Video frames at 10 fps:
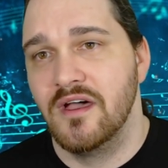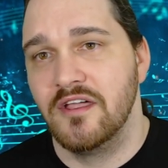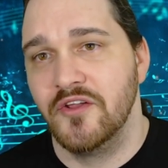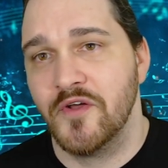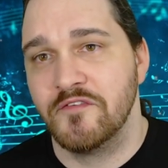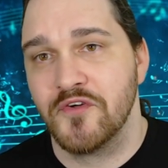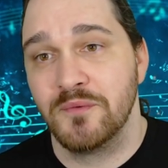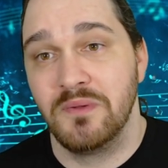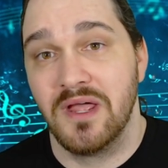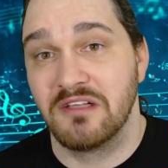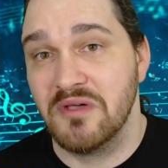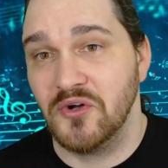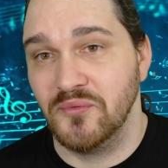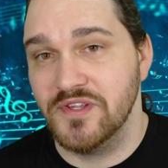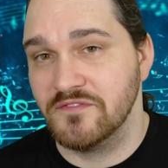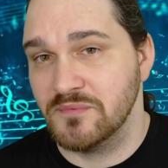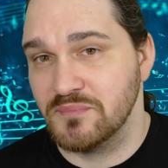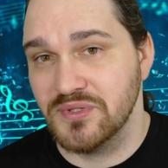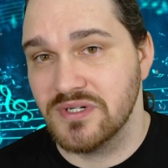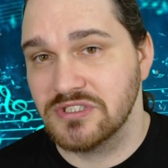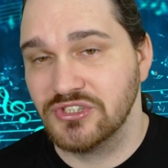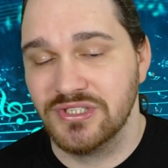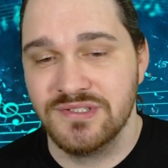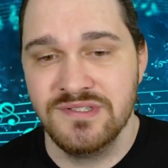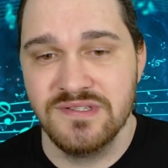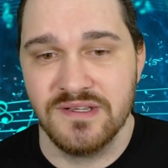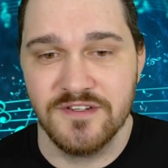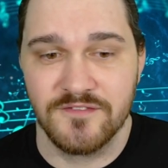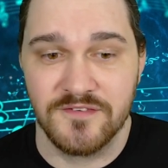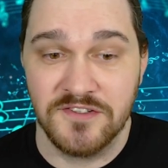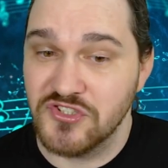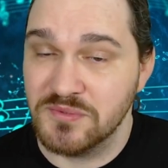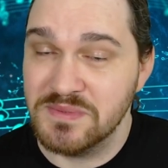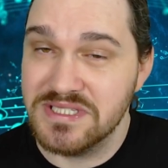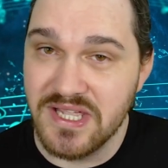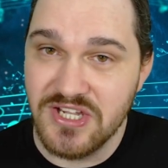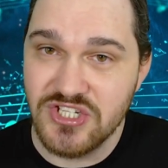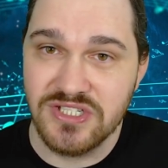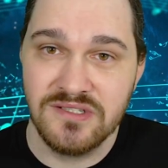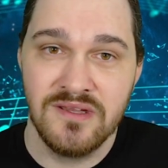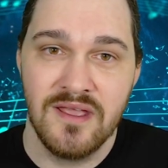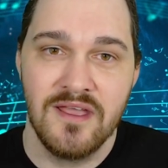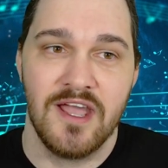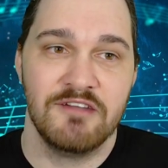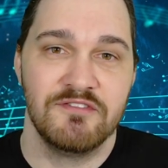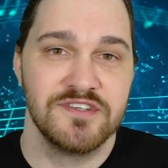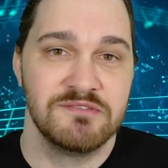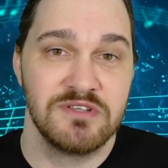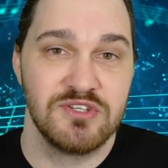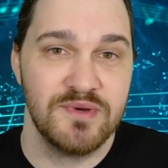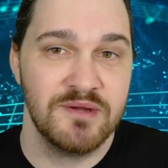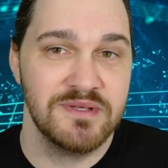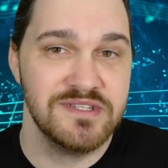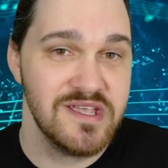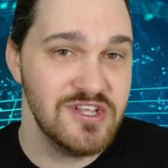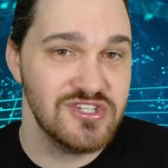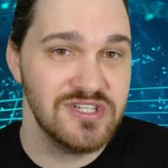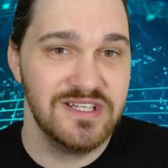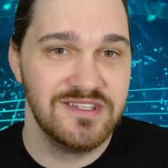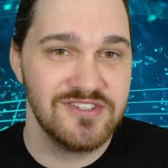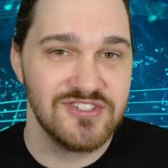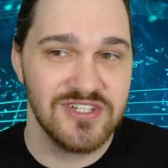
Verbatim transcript: uh, you know, I've heard black metal with different productions and different instrumentation. I've heard some experimentation in the